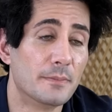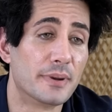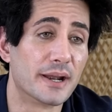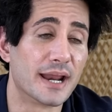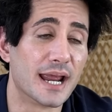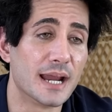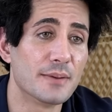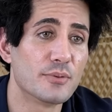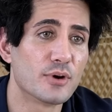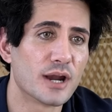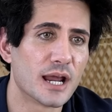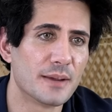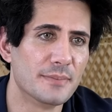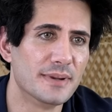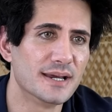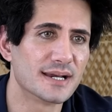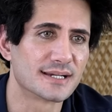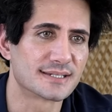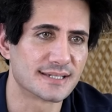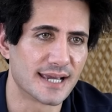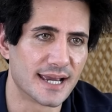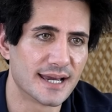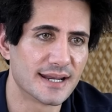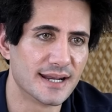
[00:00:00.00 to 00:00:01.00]
But Abraham
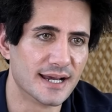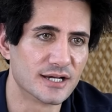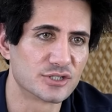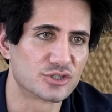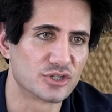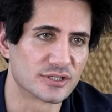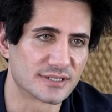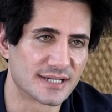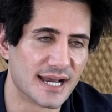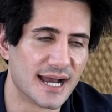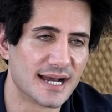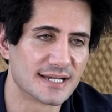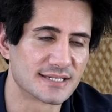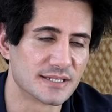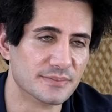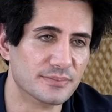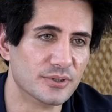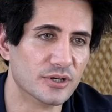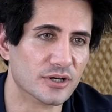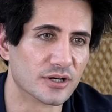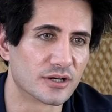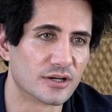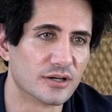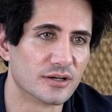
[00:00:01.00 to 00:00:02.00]
Hicks and Esther Hicks has a
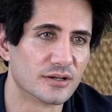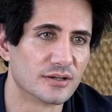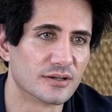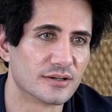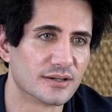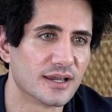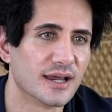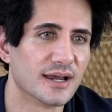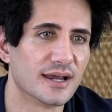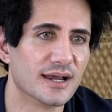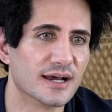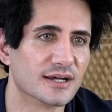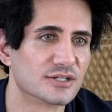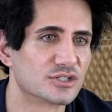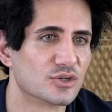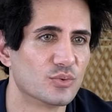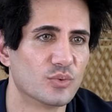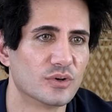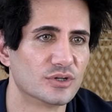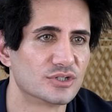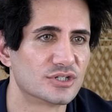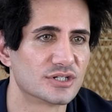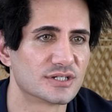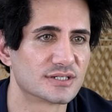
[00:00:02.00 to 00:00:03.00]
book. Yeah. So
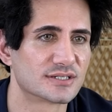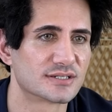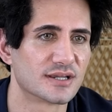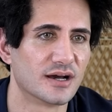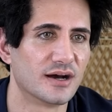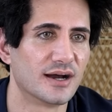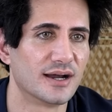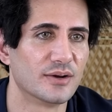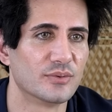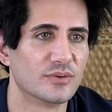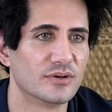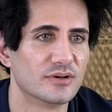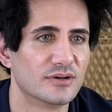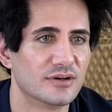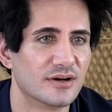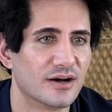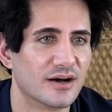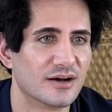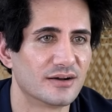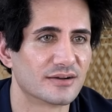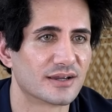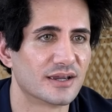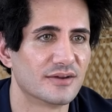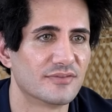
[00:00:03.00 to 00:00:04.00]
we'll just,
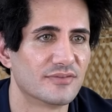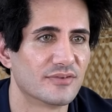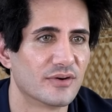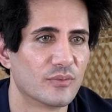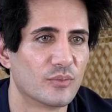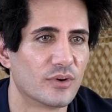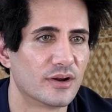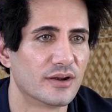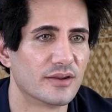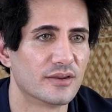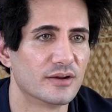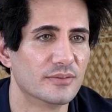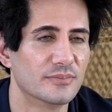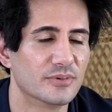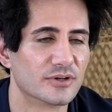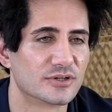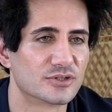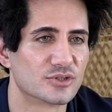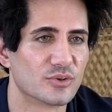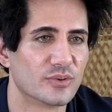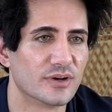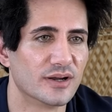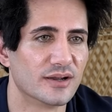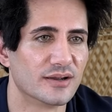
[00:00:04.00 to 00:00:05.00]
I'll give one of their
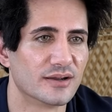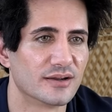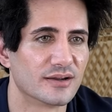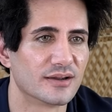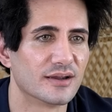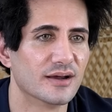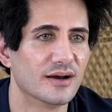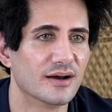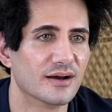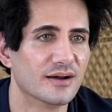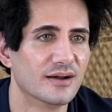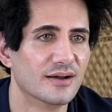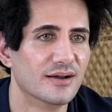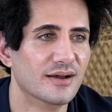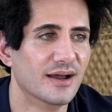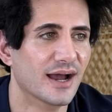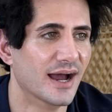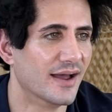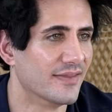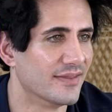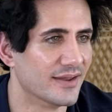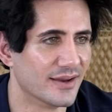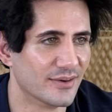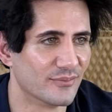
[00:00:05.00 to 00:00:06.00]
books away. Amazing. Yeah.
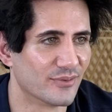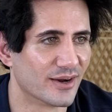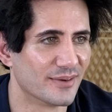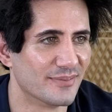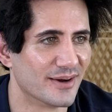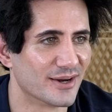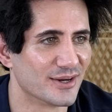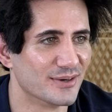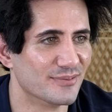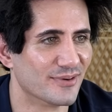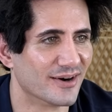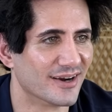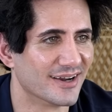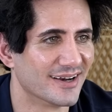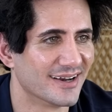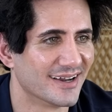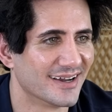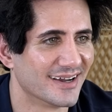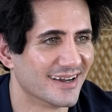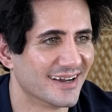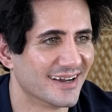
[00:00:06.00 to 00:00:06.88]
And then what about you, Brian?